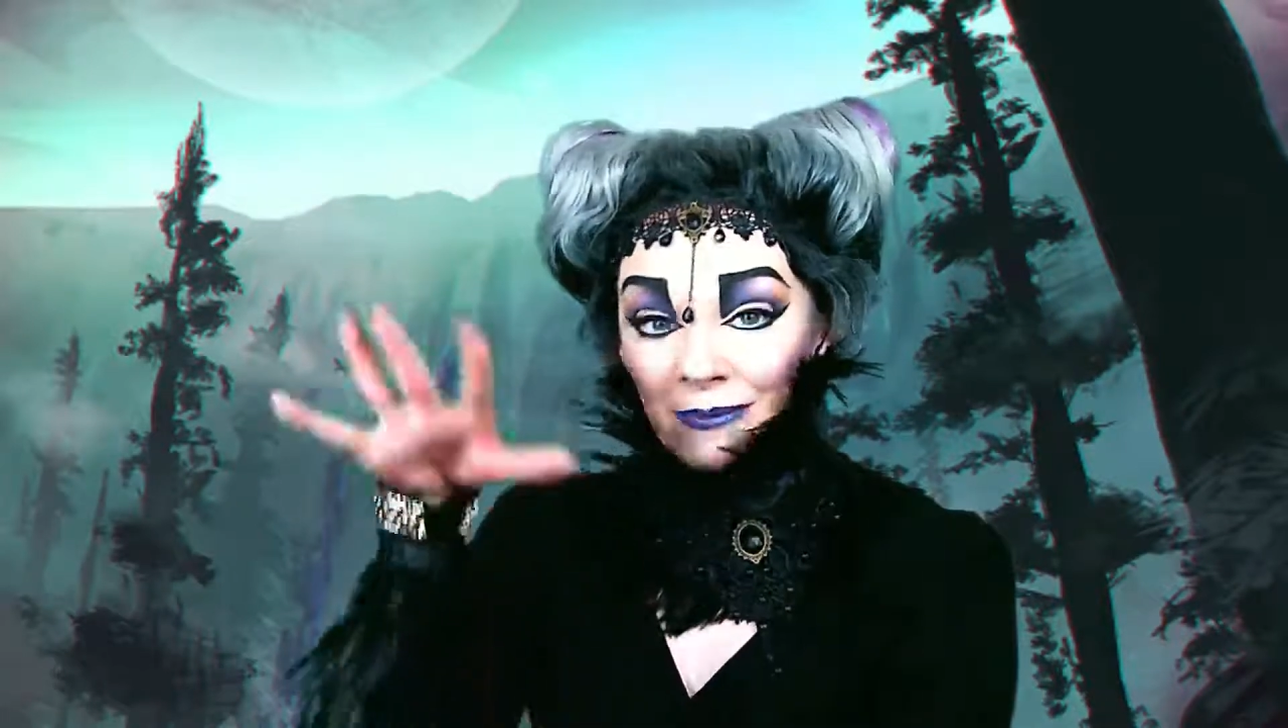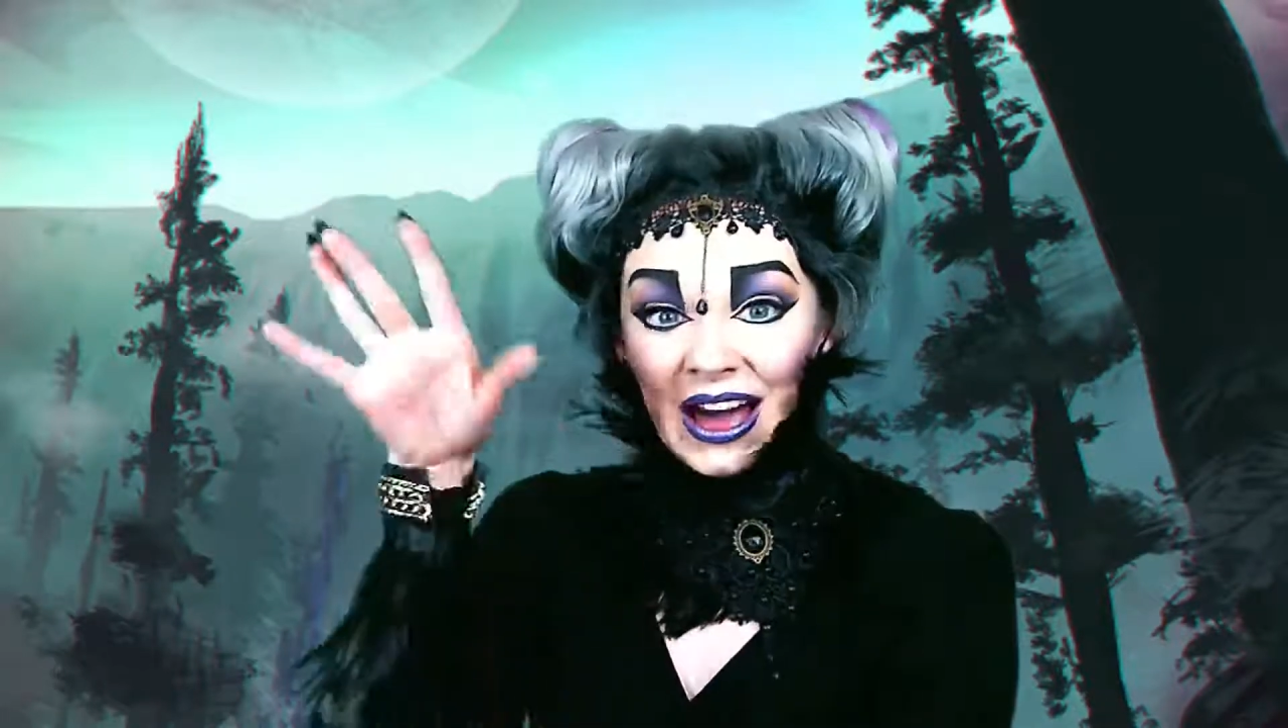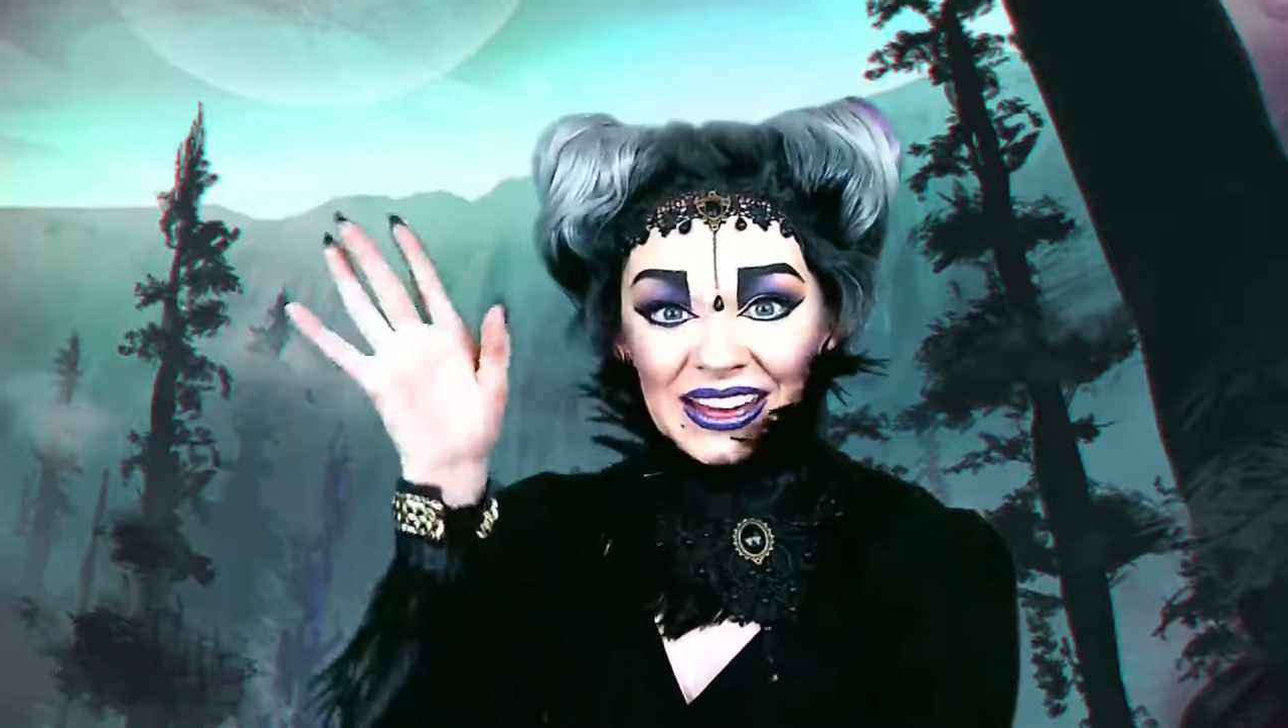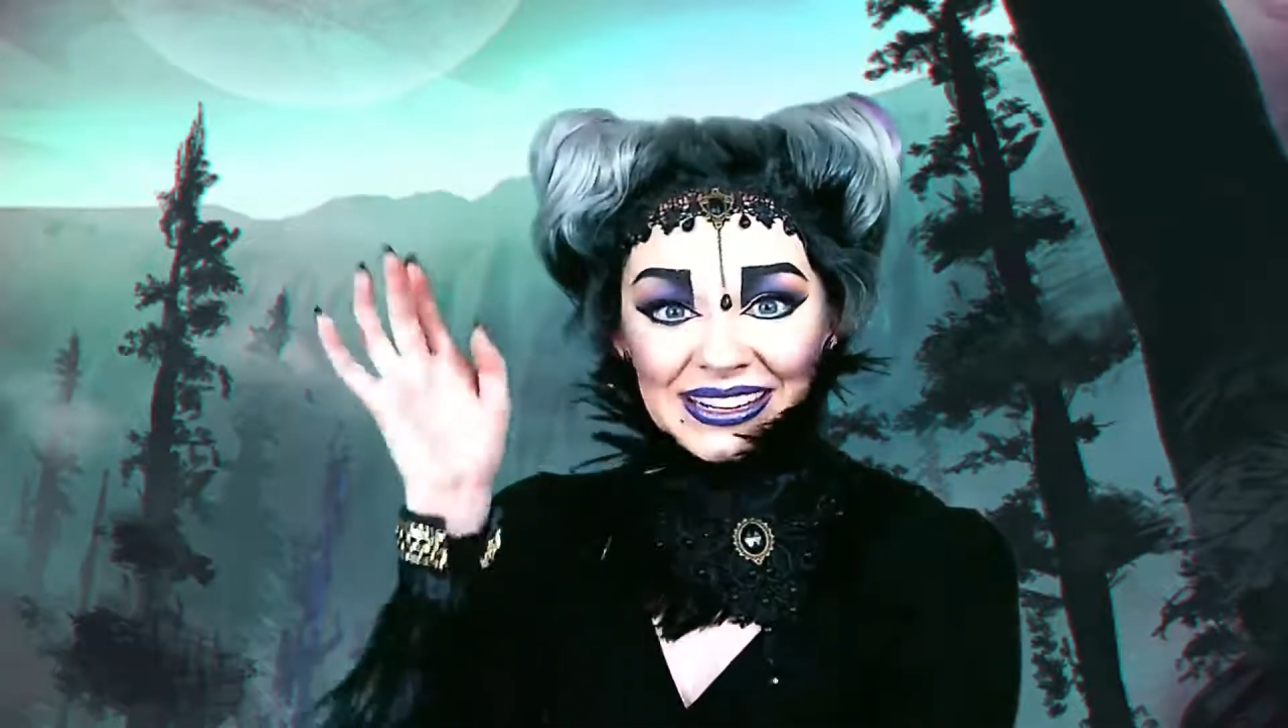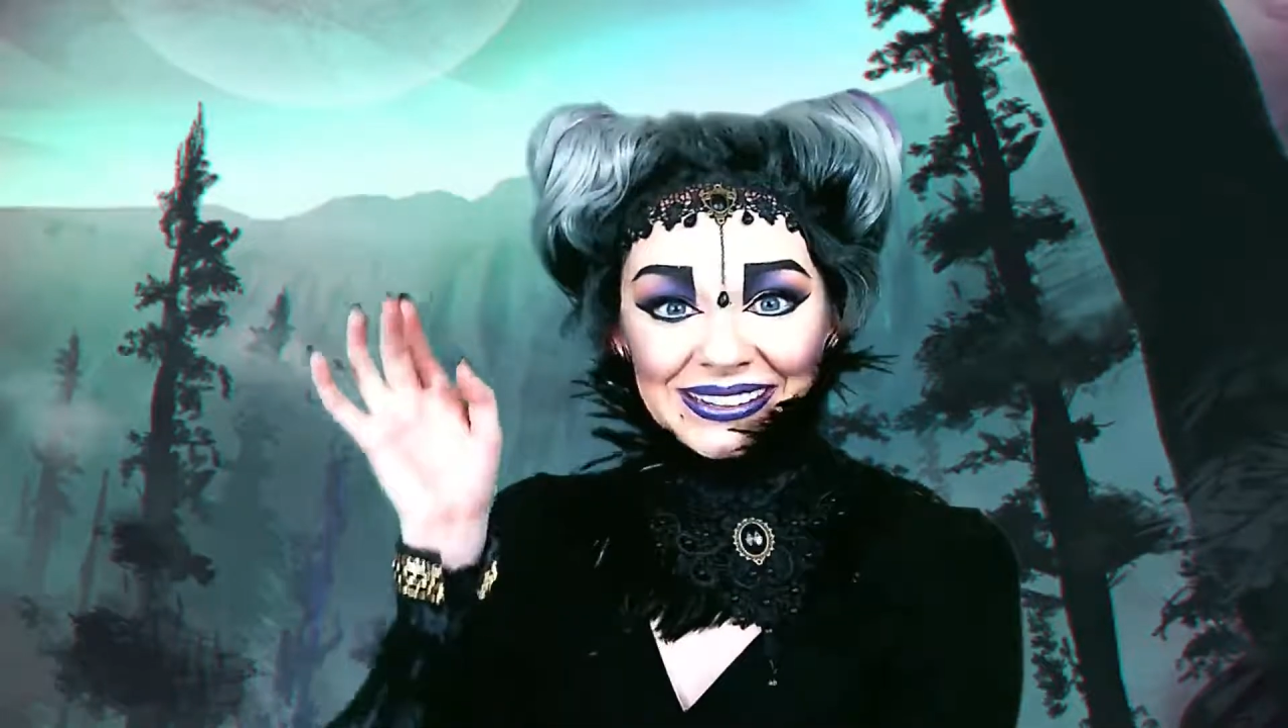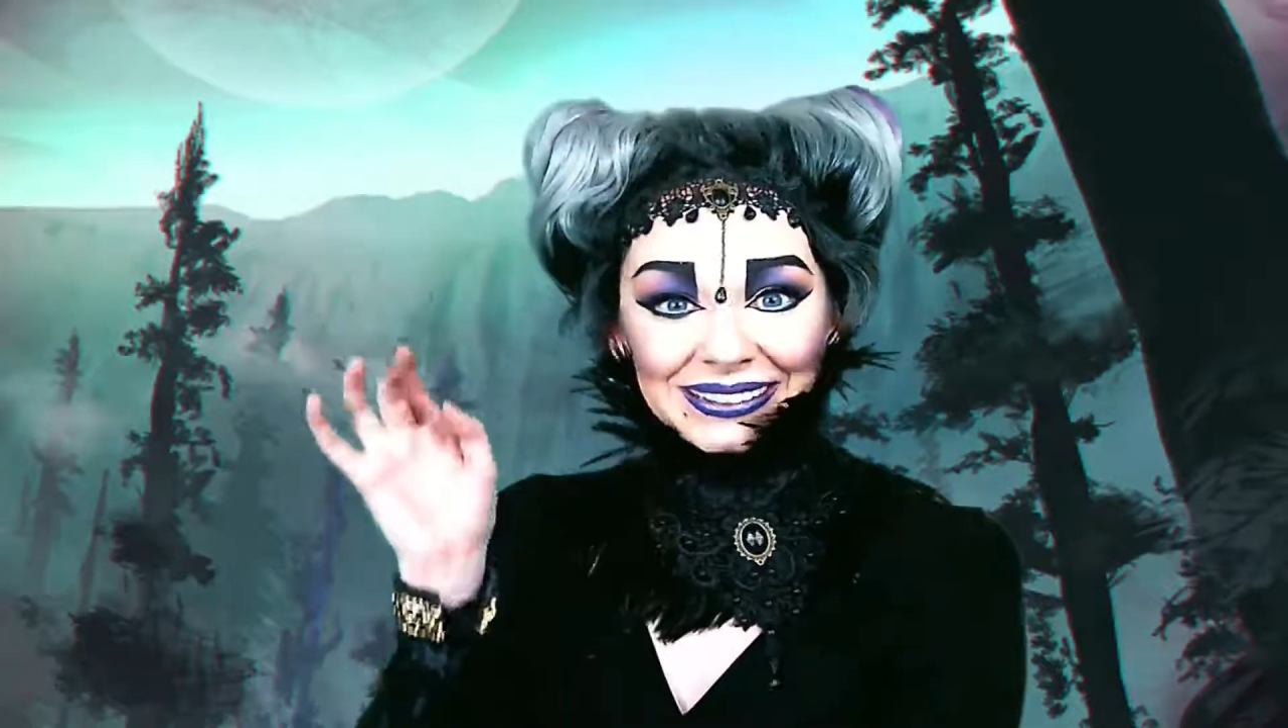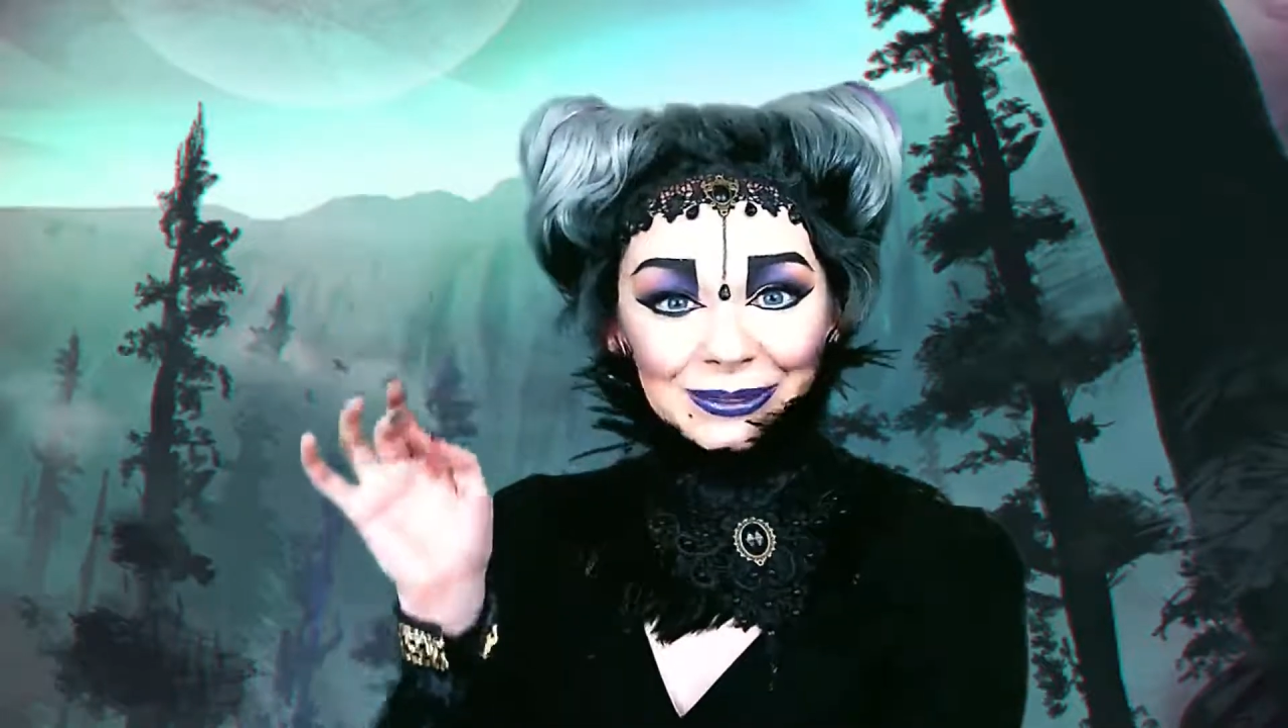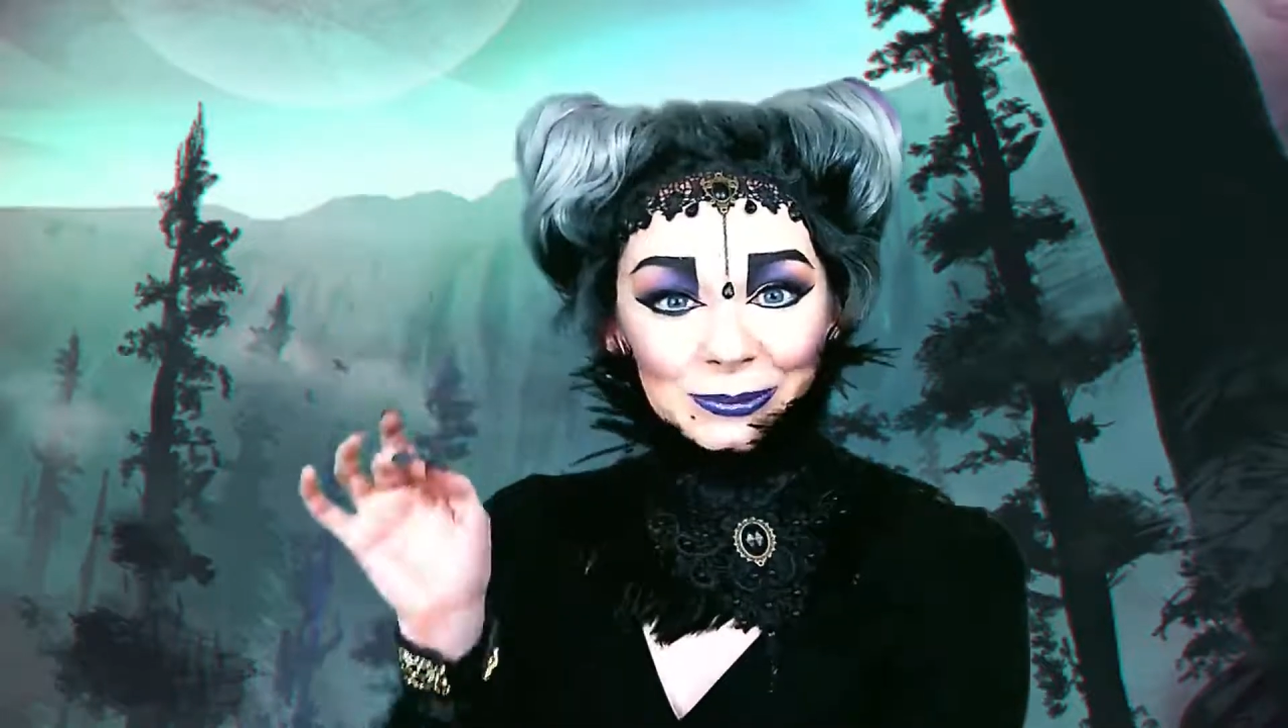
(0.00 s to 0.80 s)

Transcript: the mud.